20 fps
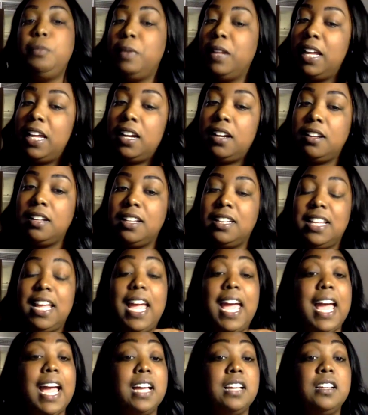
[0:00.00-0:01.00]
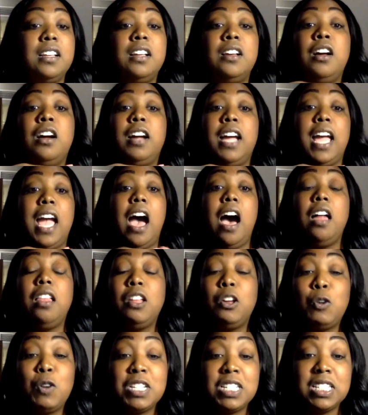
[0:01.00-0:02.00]
plan on, Okay, all the
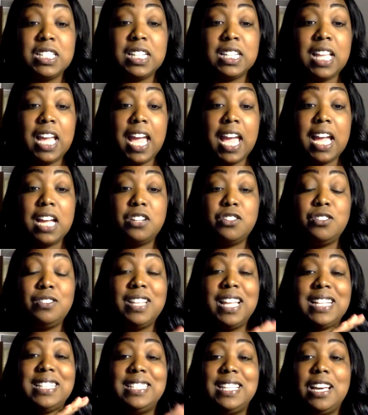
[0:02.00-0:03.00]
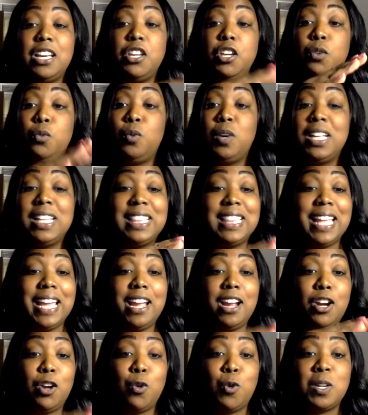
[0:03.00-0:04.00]
questions that they ask you, they tell you what they are
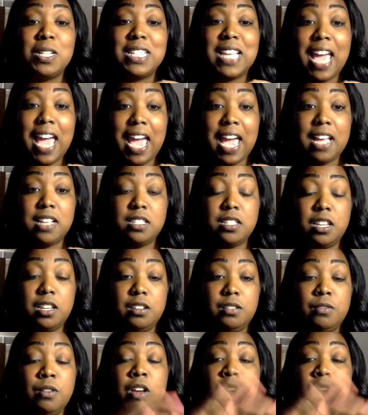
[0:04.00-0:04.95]
going to ask you.